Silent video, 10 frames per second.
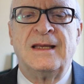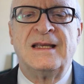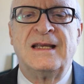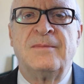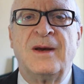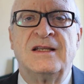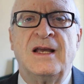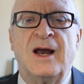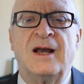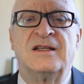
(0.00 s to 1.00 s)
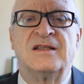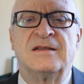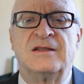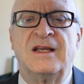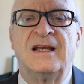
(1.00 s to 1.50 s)
heat massage
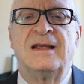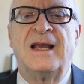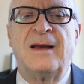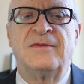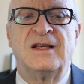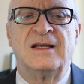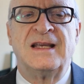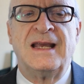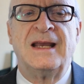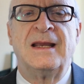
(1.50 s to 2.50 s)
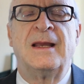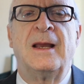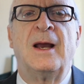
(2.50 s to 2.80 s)
3 times a day